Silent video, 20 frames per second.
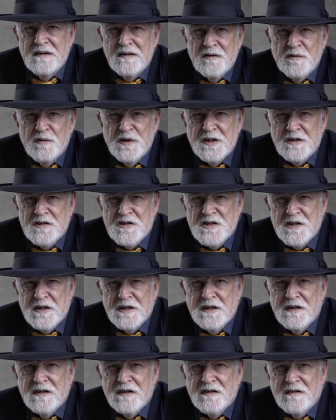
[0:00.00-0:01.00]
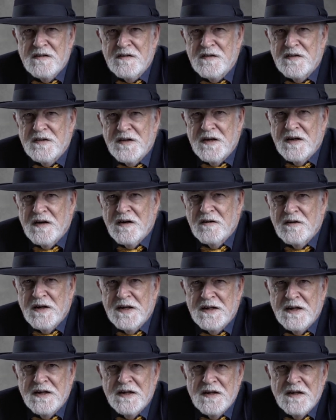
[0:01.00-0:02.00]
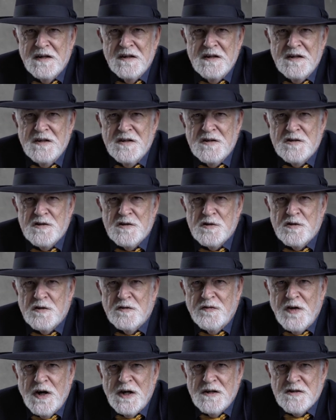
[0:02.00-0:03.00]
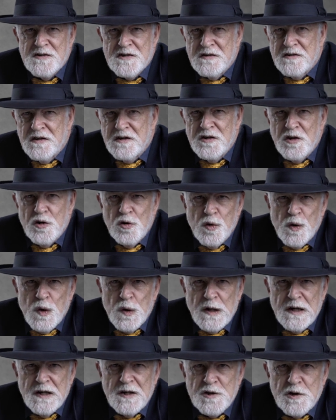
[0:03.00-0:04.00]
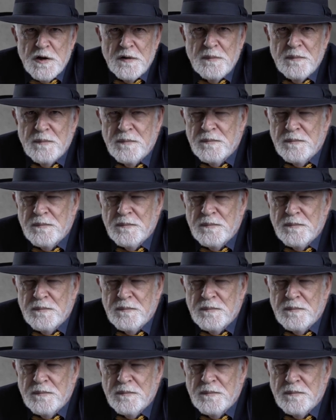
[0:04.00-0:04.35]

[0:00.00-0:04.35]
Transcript: We can see they are linking to the files in the new location.